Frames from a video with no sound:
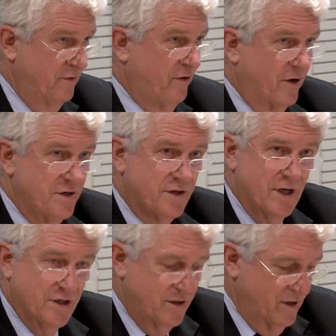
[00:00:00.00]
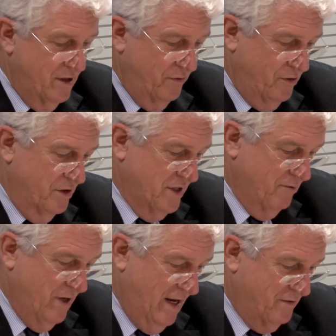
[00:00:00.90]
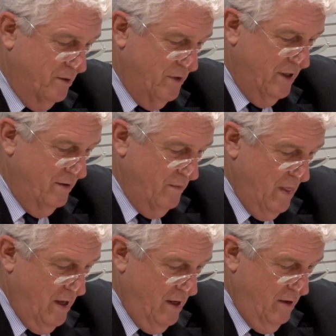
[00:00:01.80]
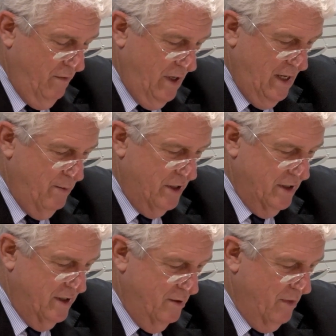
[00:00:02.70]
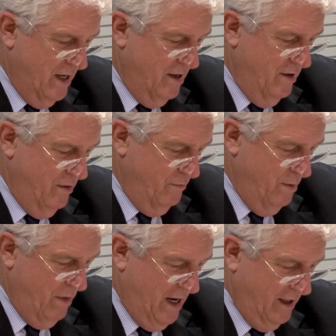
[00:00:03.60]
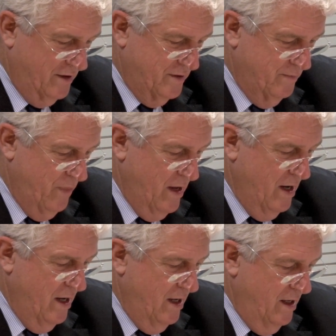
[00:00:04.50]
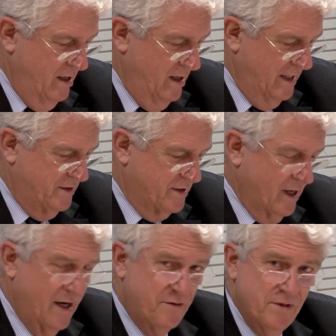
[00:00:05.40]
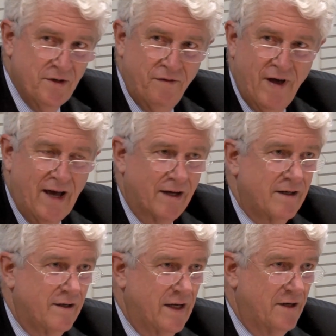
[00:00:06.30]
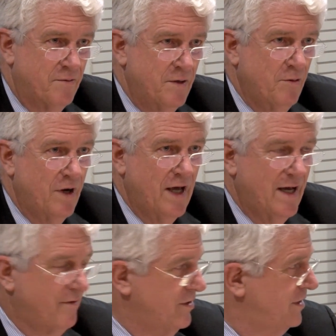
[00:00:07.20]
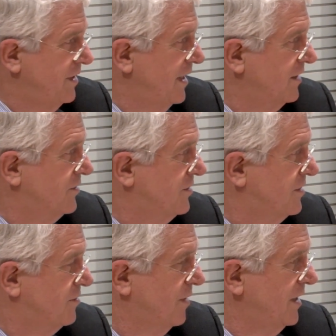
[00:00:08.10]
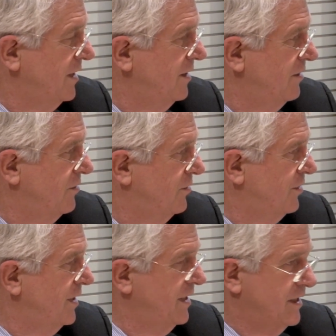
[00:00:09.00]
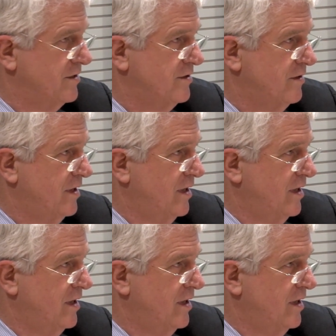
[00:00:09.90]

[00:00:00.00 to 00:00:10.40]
deforestation. And of course, I will have to be very limited in my remarks. Let's start with the fact that we will have in the next 20, 30 years